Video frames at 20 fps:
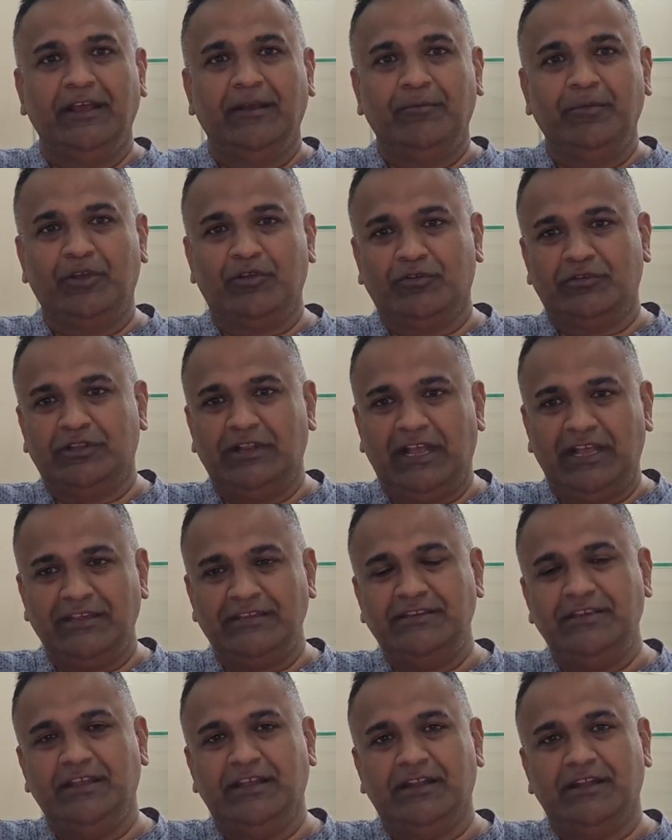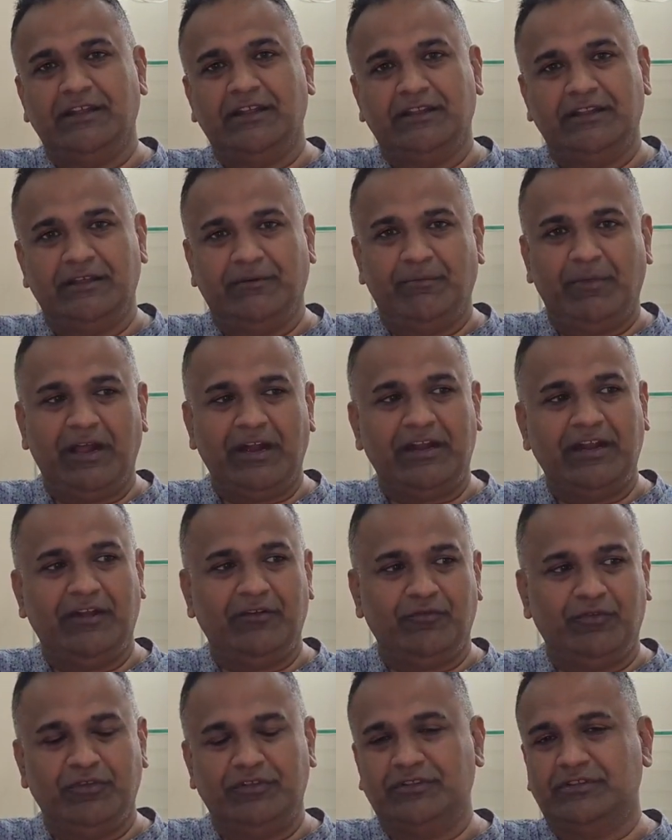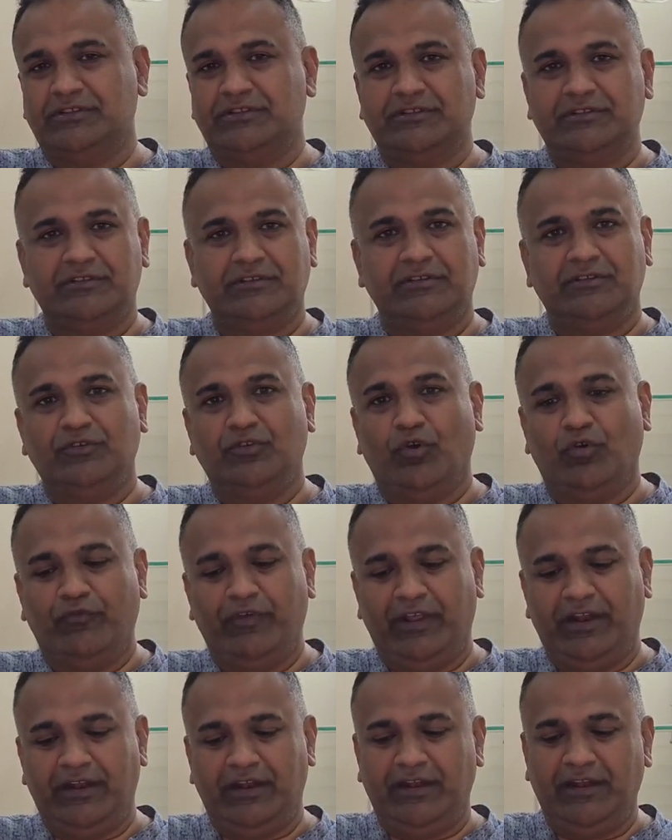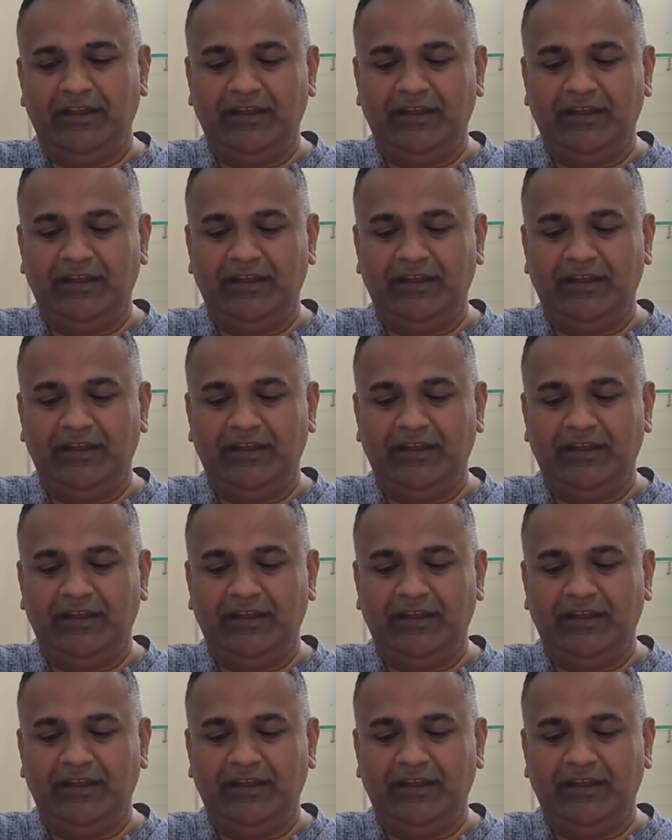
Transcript: because last year the market was nowhere.